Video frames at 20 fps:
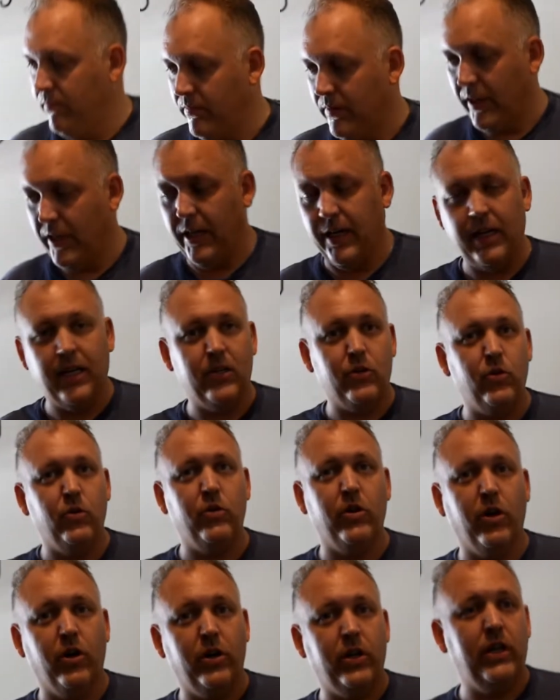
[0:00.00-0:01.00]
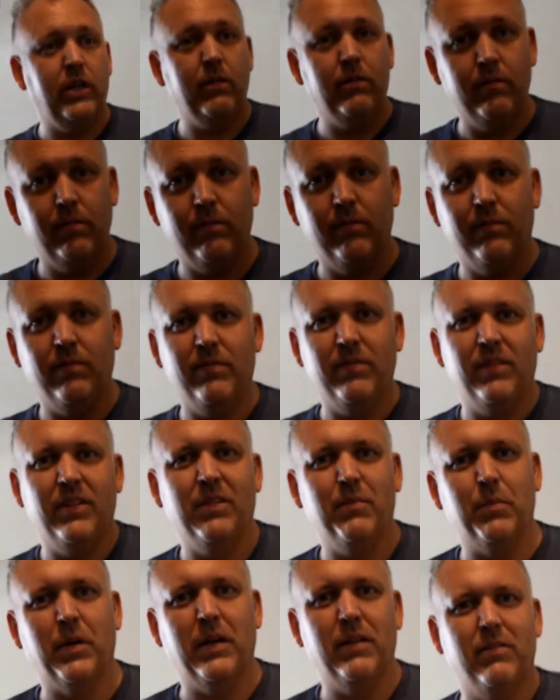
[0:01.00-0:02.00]
I didn't get too dirty,
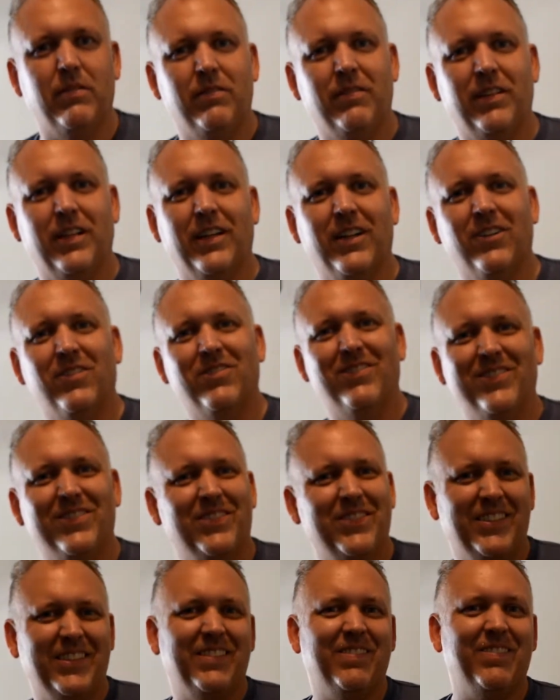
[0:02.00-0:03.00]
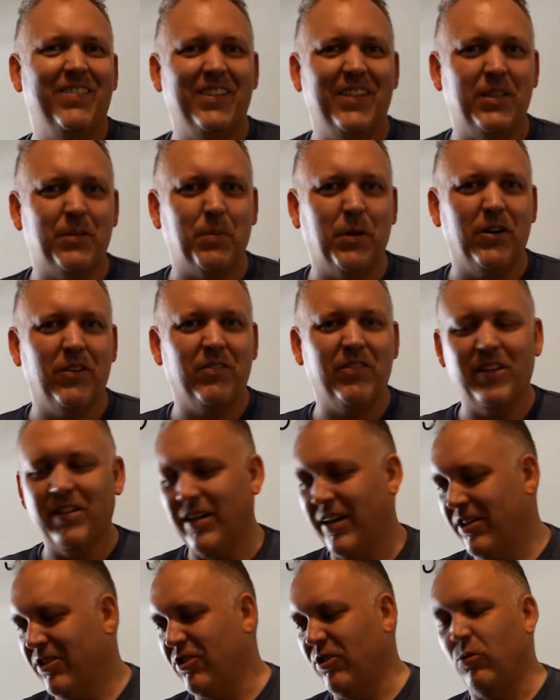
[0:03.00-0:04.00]
but you know, it's part of it.
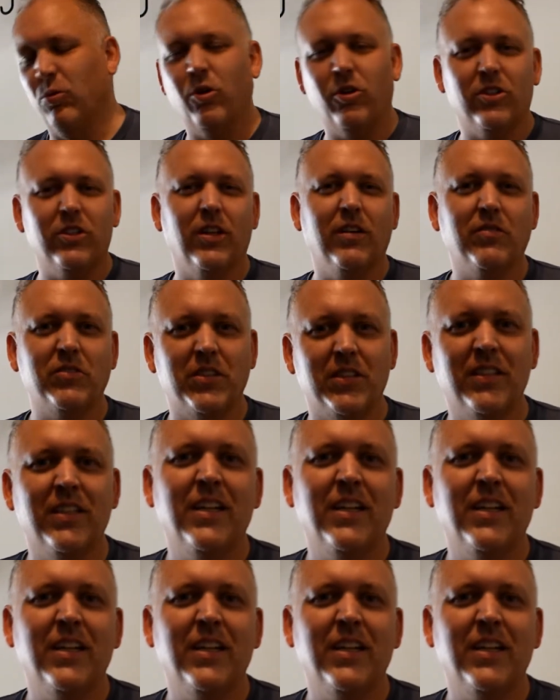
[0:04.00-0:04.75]
I should have wore gloves.